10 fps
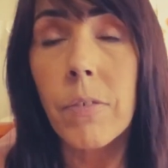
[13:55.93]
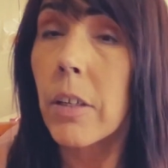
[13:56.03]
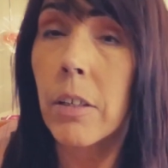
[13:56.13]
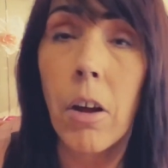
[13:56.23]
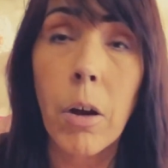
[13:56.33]

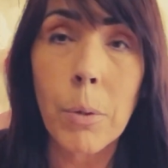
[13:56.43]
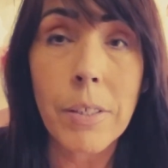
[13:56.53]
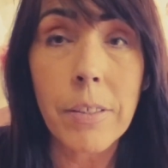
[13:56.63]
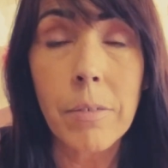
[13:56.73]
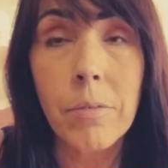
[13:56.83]
and
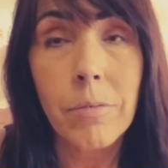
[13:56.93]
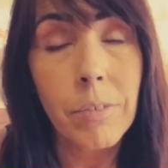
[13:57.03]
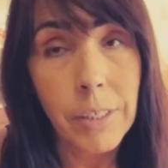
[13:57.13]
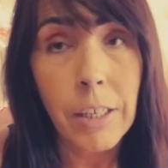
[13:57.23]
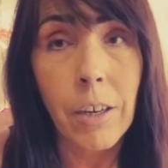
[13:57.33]
always
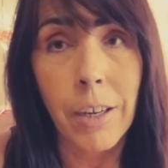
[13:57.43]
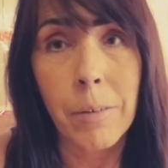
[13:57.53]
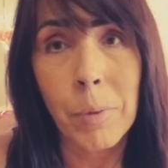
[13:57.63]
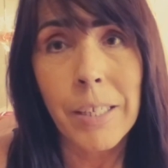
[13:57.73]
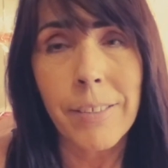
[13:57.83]
stay kind,
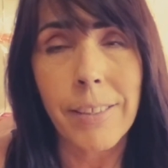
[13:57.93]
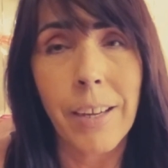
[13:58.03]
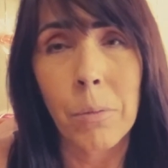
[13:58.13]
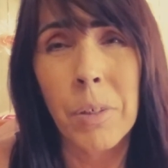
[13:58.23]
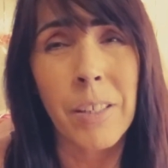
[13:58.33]
because
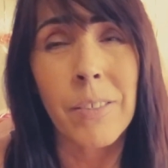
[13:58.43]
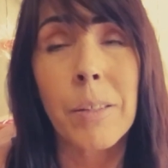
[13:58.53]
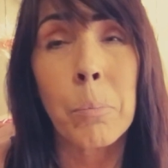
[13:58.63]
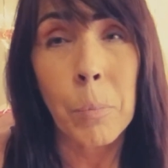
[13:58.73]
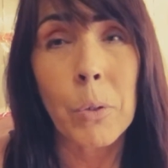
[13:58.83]
that one is
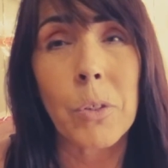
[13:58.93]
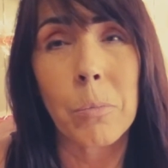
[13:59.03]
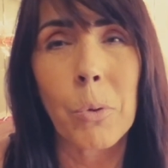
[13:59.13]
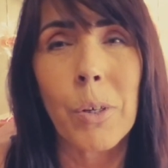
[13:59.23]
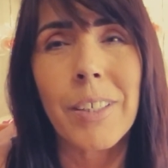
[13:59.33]
the most important.